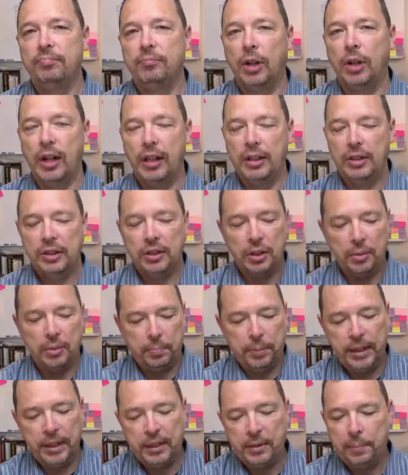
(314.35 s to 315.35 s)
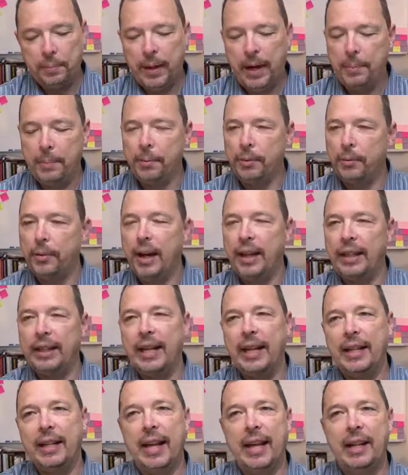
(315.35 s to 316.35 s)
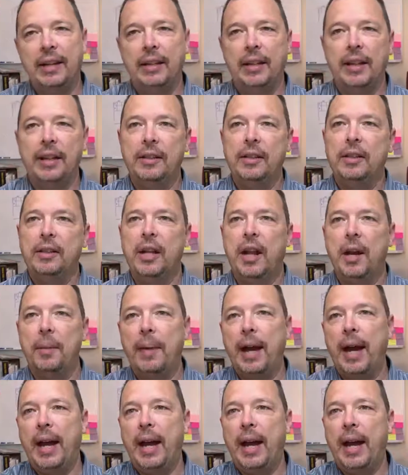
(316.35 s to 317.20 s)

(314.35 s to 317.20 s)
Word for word: right? Just a piece of paper, write that down at the top.